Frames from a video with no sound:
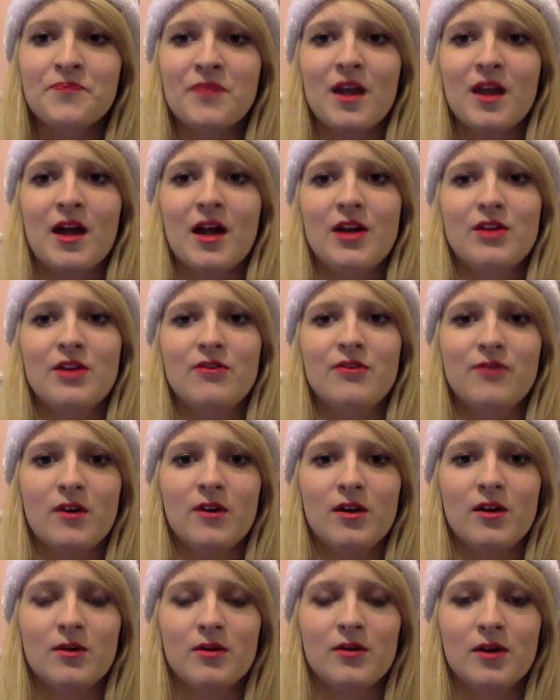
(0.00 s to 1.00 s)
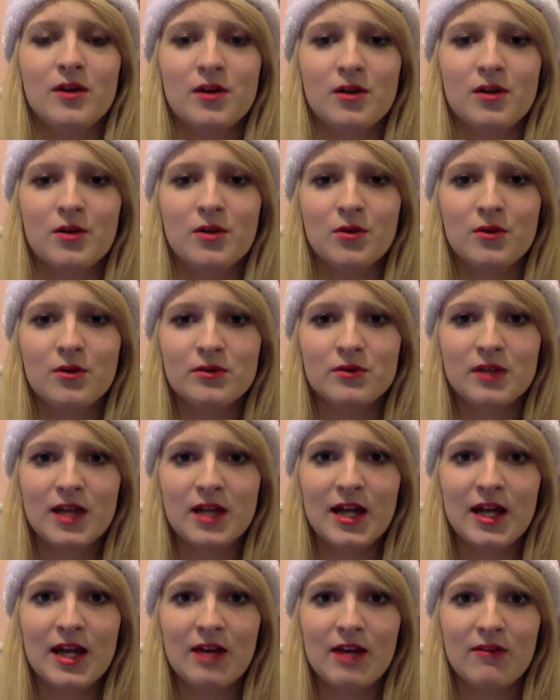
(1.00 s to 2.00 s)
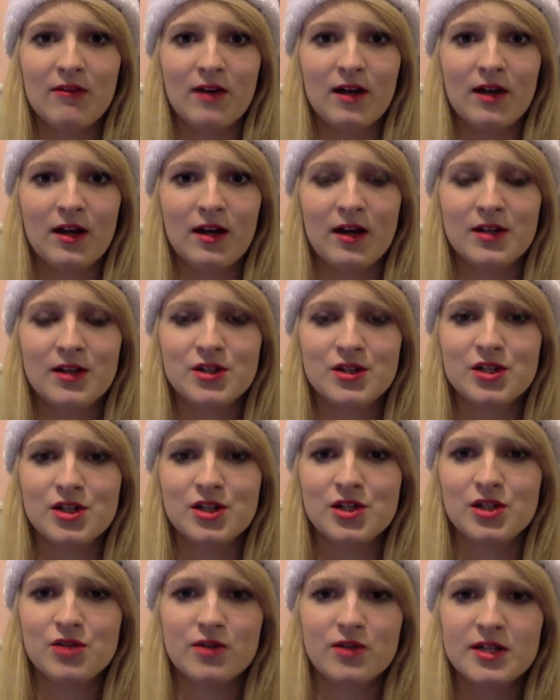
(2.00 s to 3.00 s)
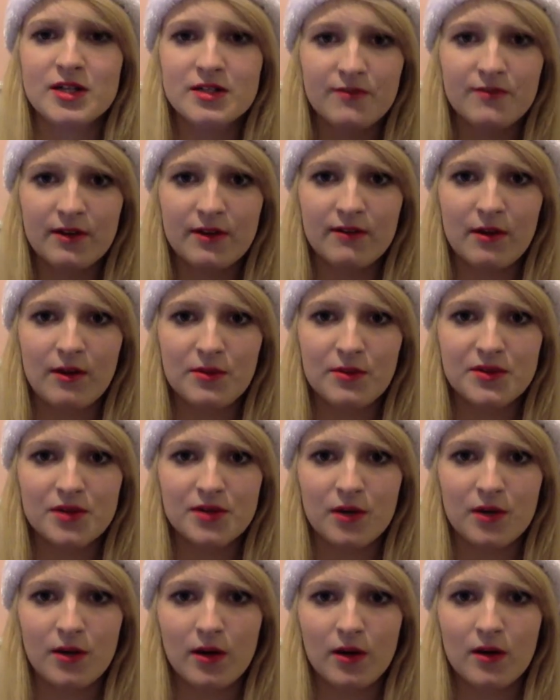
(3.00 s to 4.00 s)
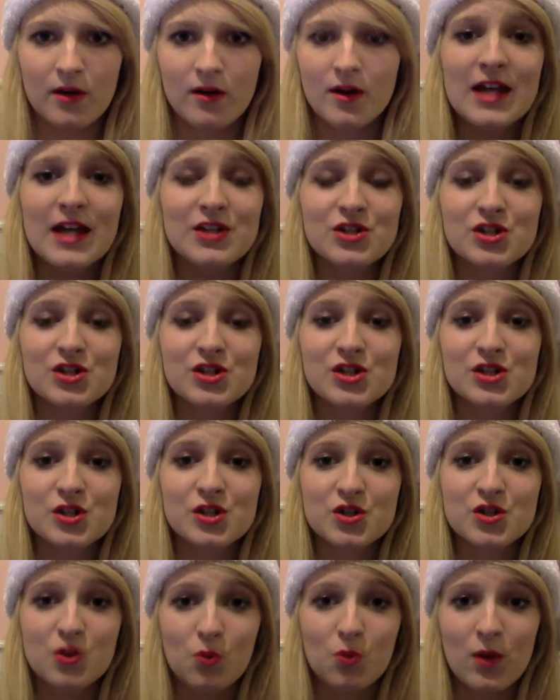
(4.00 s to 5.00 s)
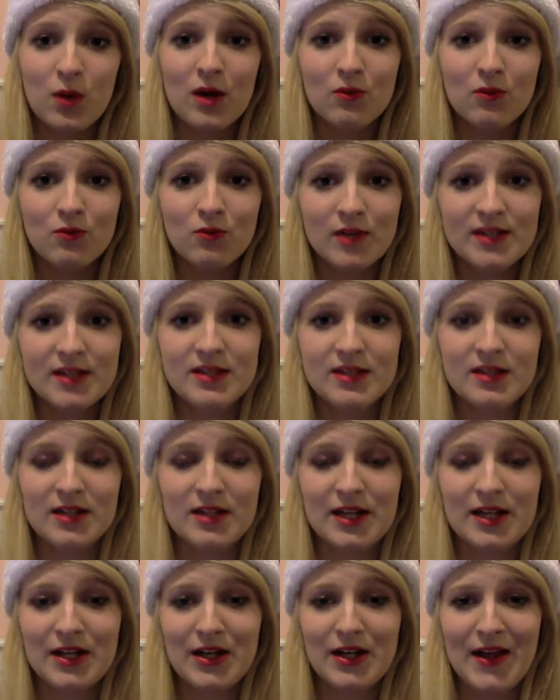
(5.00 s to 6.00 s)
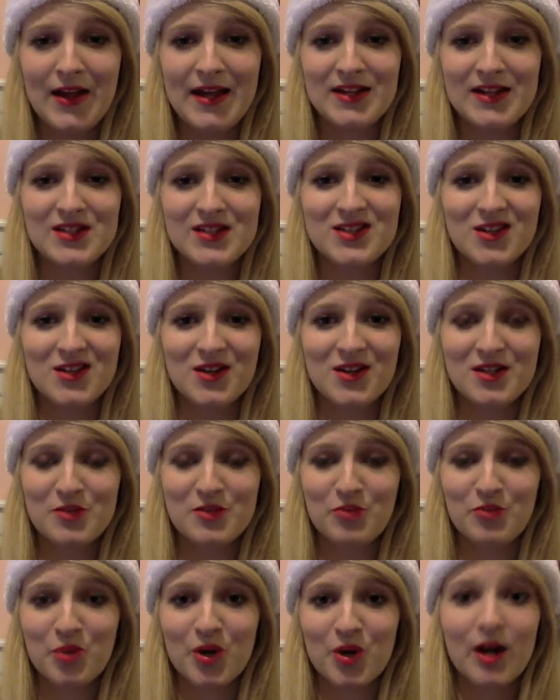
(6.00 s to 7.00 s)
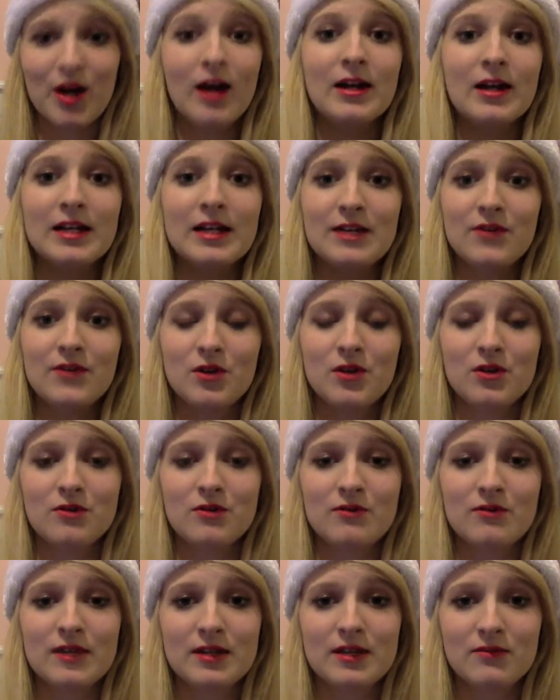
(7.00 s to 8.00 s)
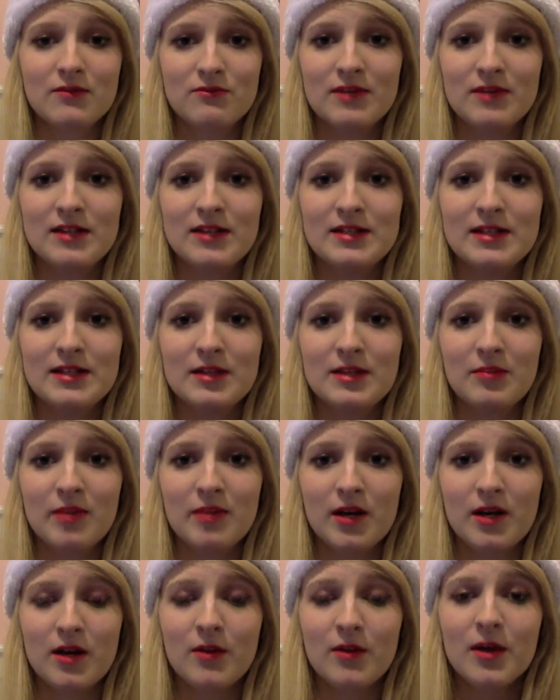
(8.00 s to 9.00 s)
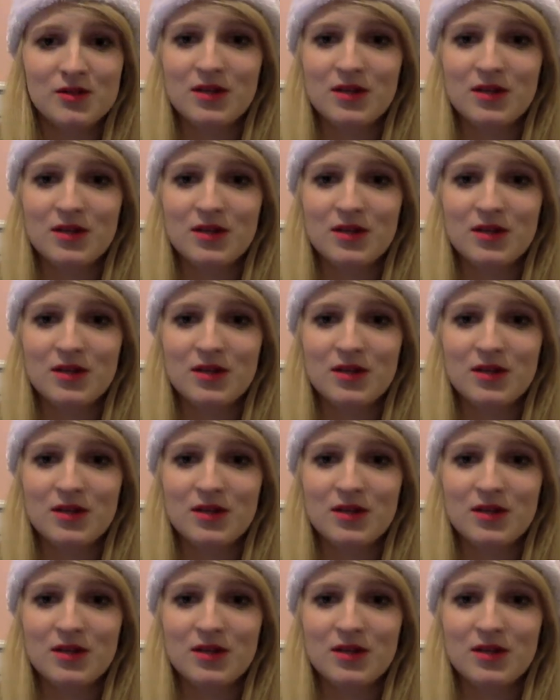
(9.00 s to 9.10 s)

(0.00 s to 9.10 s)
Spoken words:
And you follow a girl called Kira as she tries to figure out what's going on. It's just such a well-written and exciting book. I'll leave a Goodreads link below.